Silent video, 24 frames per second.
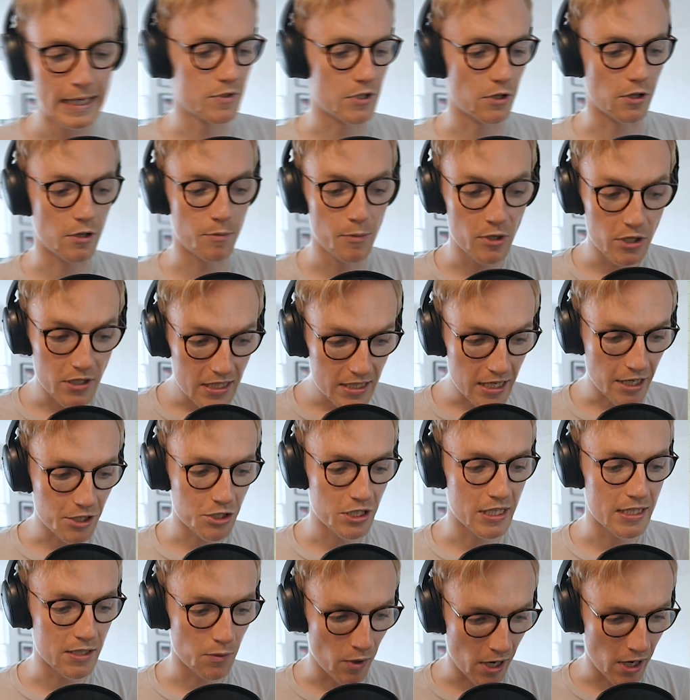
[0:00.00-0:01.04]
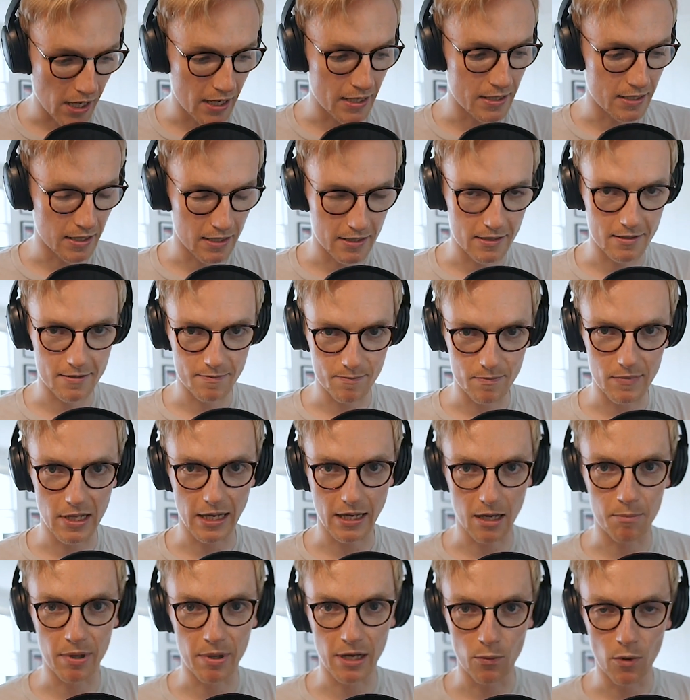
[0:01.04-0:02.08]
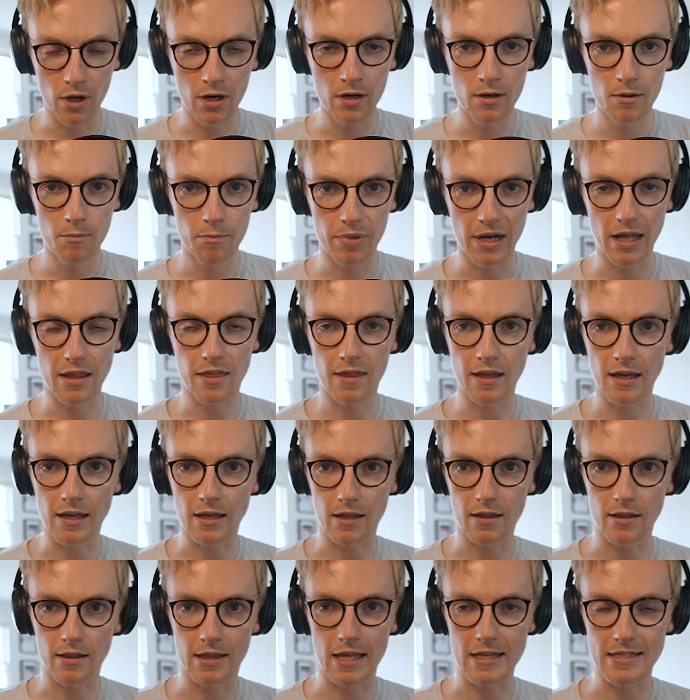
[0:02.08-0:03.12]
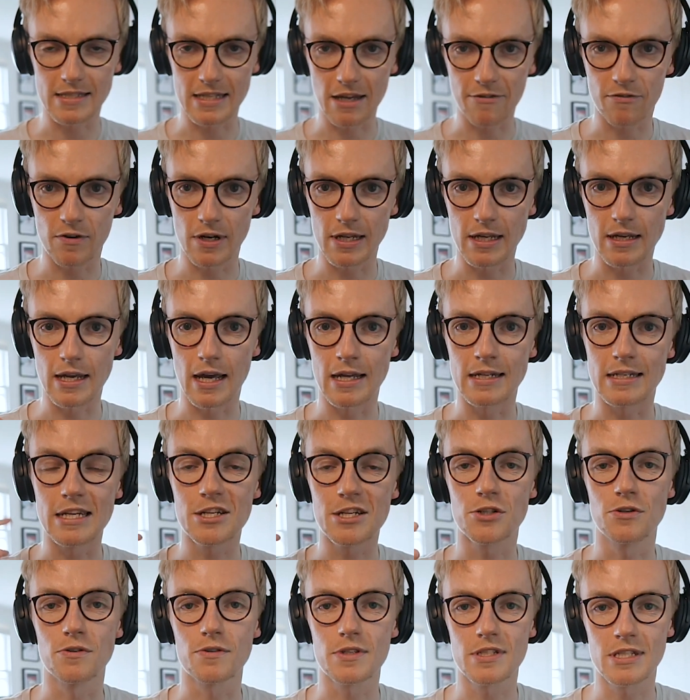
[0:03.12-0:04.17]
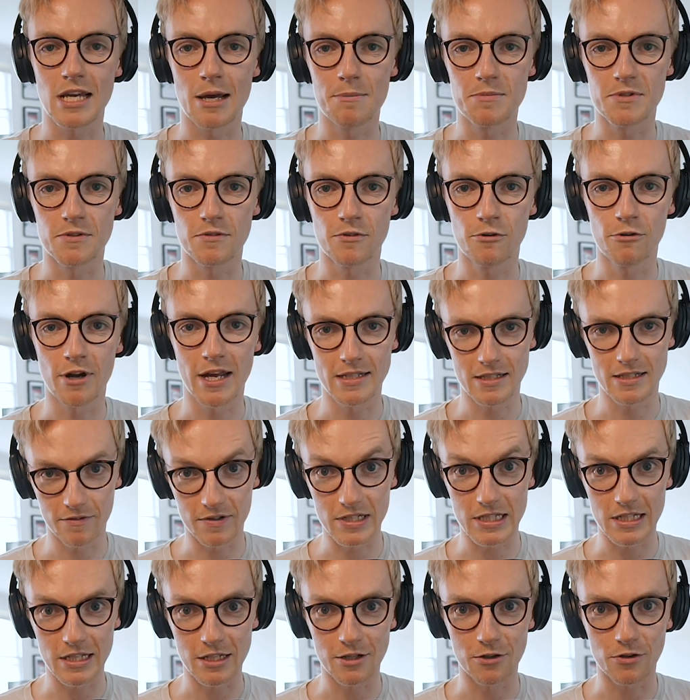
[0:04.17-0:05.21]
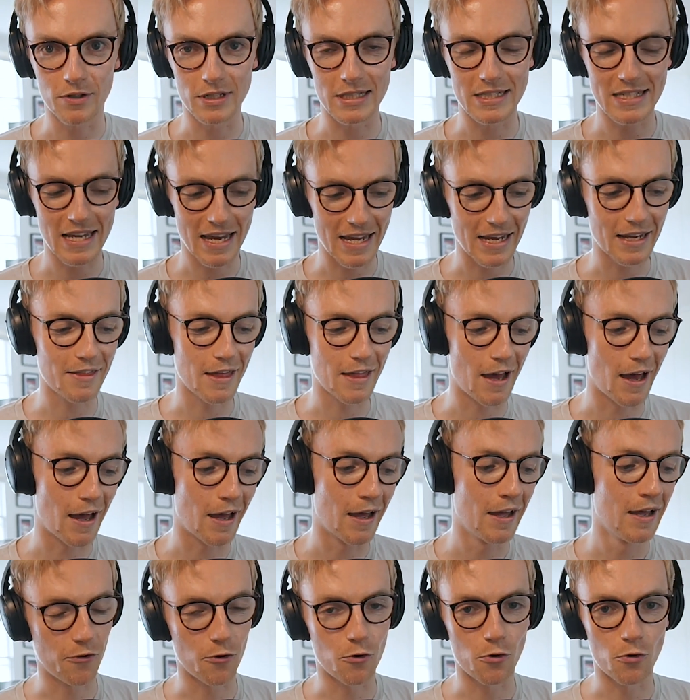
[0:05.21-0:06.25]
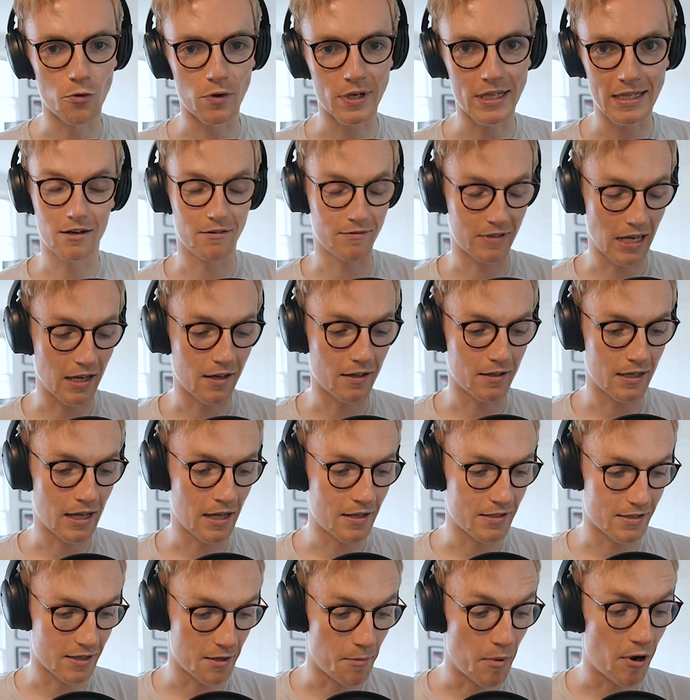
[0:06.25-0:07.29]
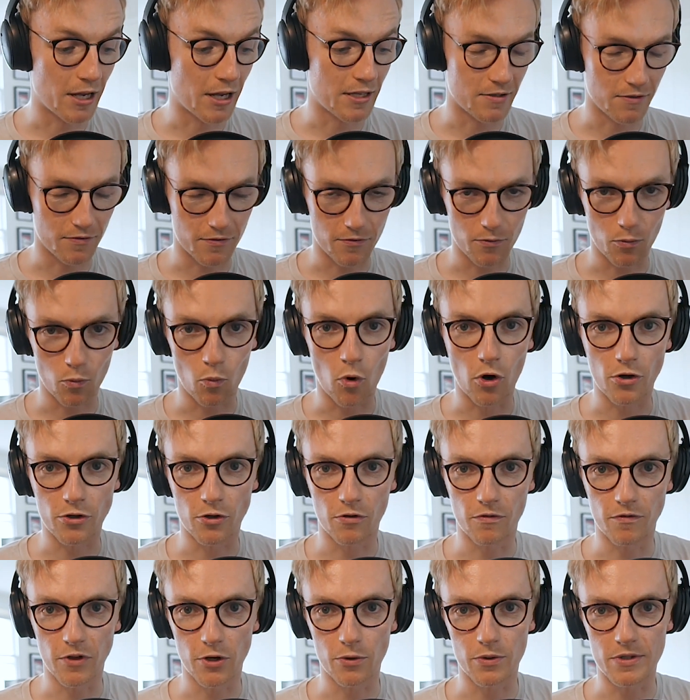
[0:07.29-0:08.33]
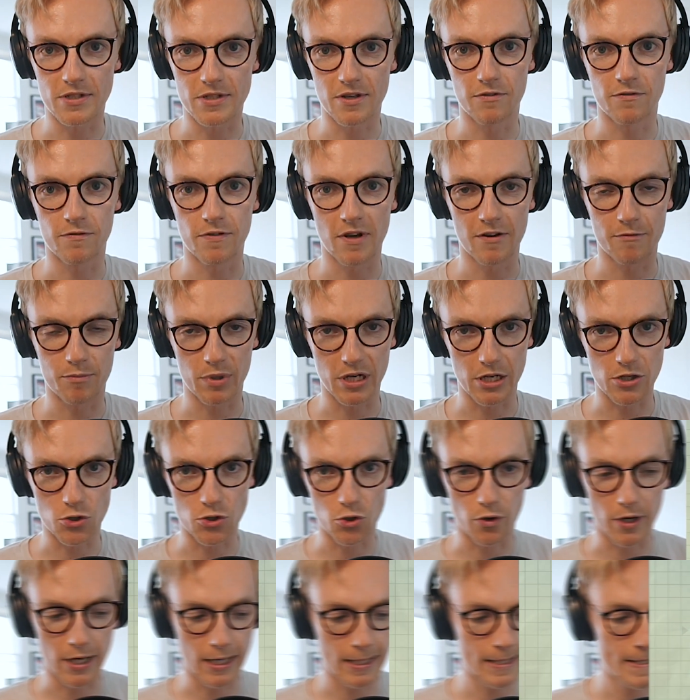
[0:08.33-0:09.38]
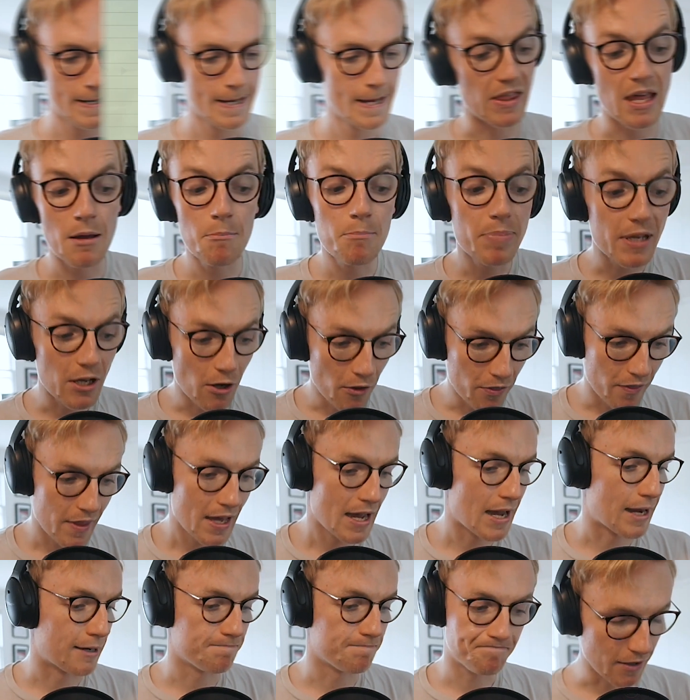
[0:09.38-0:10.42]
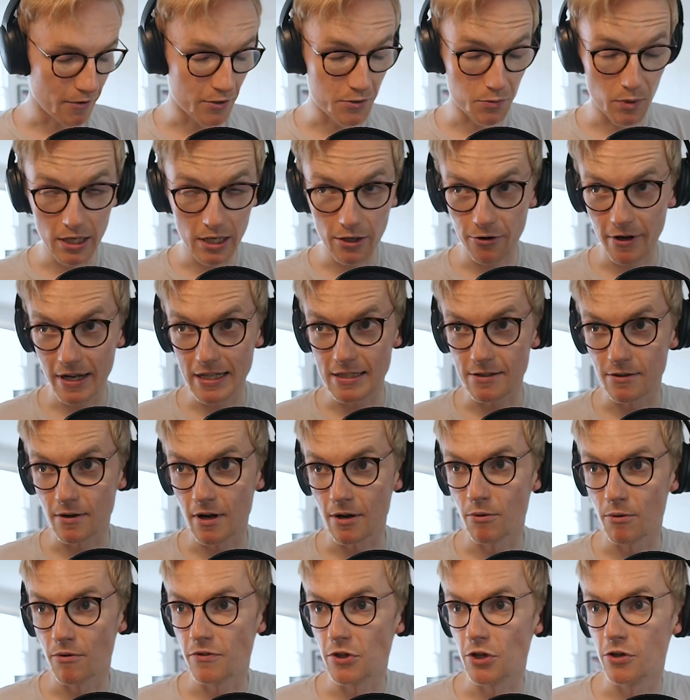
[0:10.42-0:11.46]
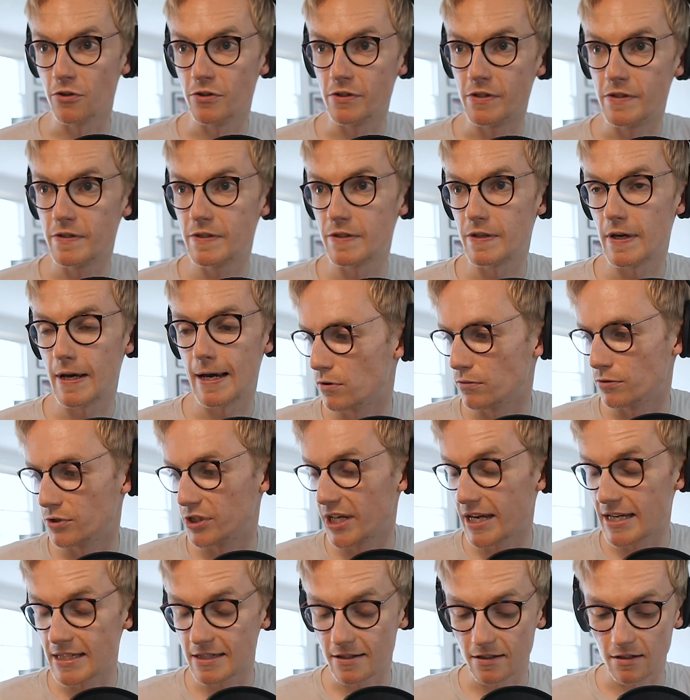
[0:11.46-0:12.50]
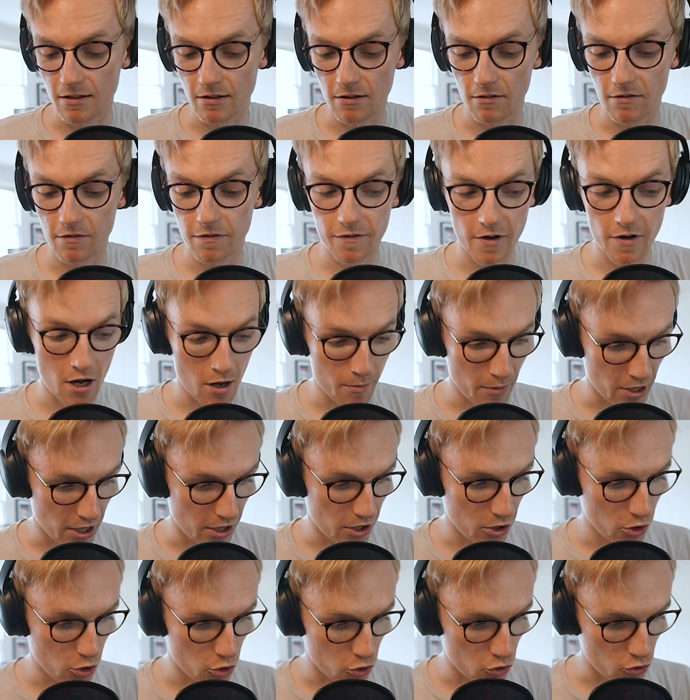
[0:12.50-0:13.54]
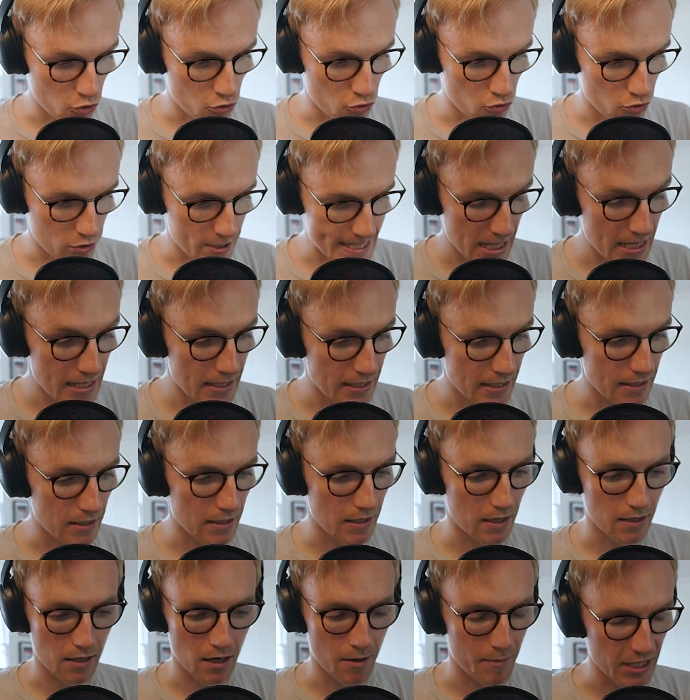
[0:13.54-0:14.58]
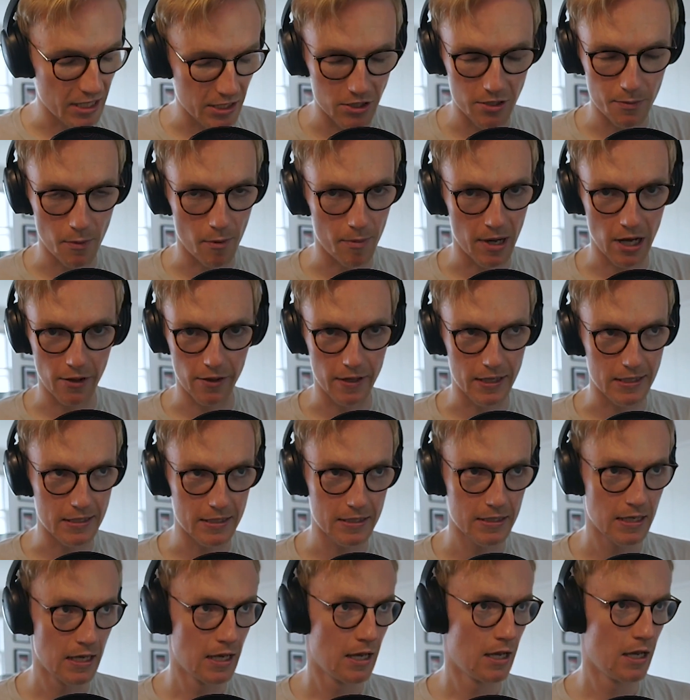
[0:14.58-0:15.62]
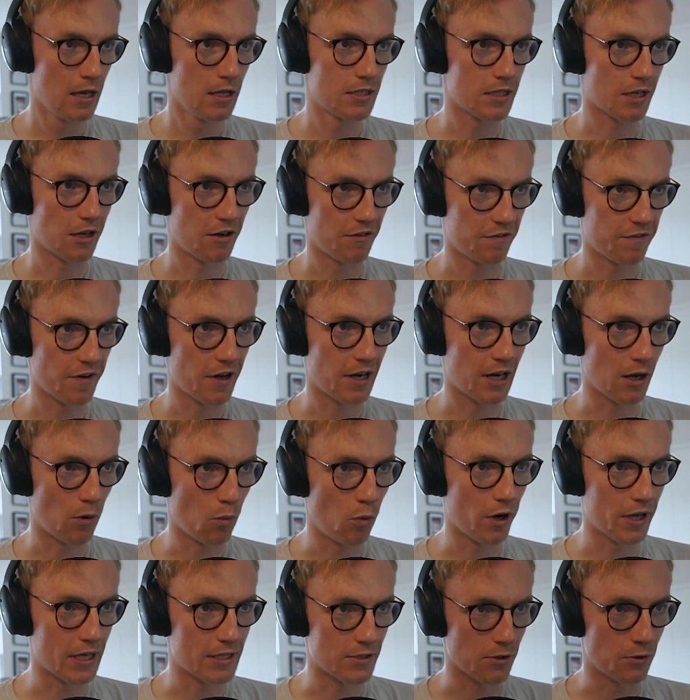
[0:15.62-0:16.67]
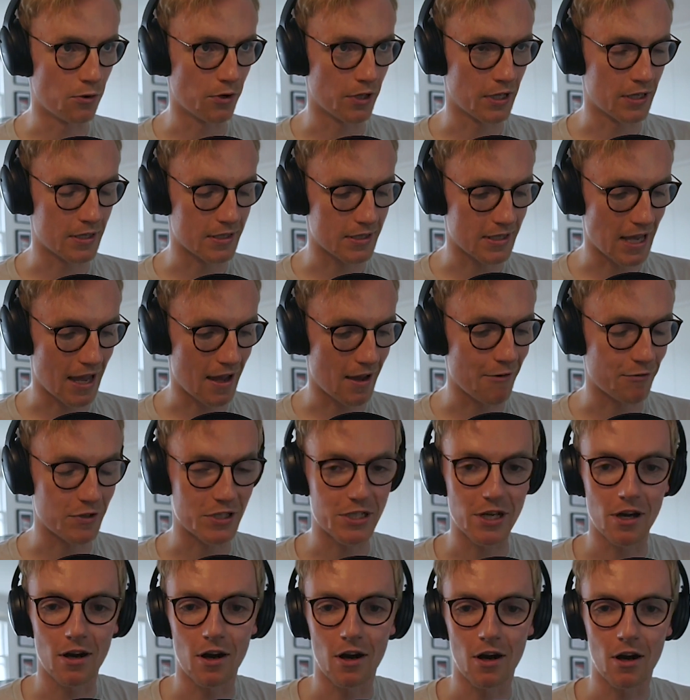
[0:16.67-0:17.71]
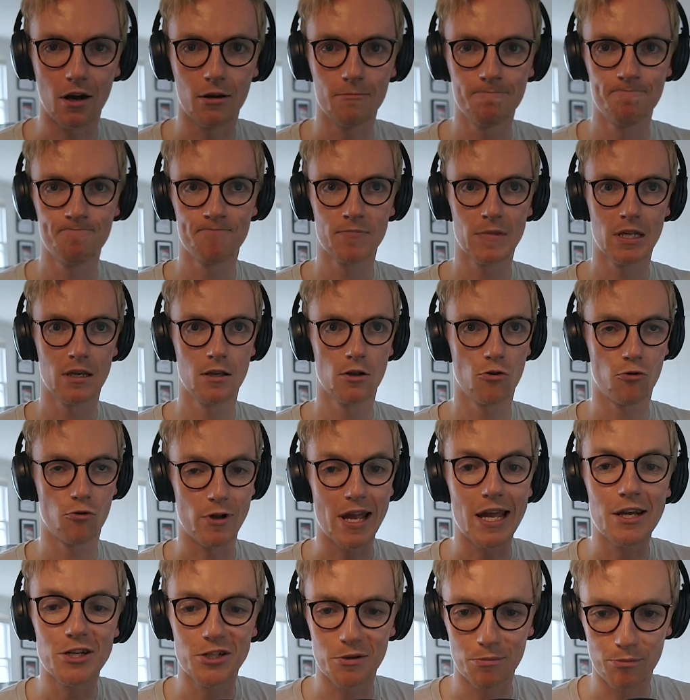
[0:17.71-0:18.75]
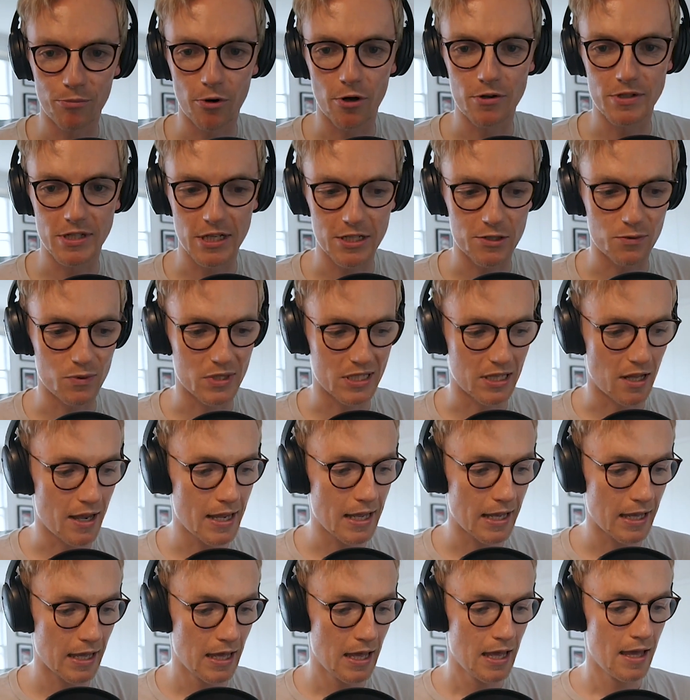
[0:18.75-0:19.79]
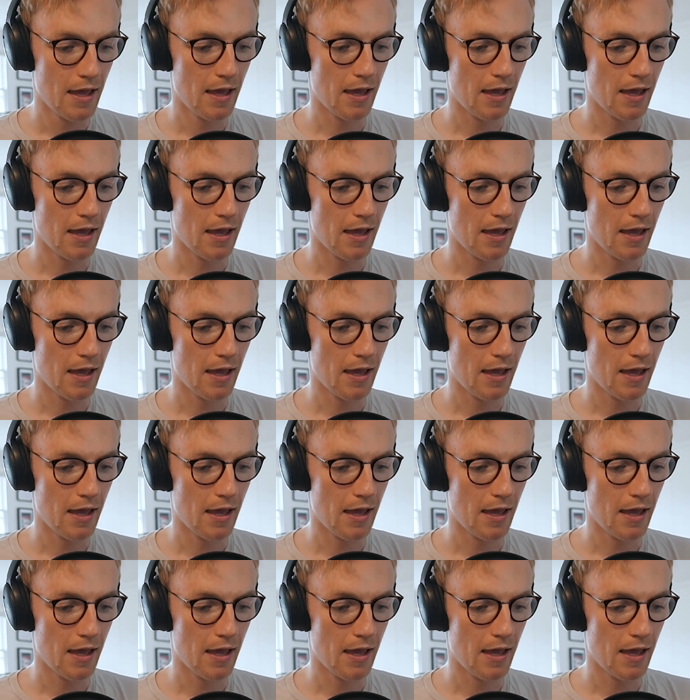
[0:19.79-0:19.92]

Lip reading: So the community section is like a big one, but I think there's definitely additional steps of creativity you can take there to kind of get into the minds of what your viewers have been enjoying. But then beyond that, there was one creator I reviewed called Jason Farmer, who I messaged him about this to kind of find out what his audience avatar creation process was like.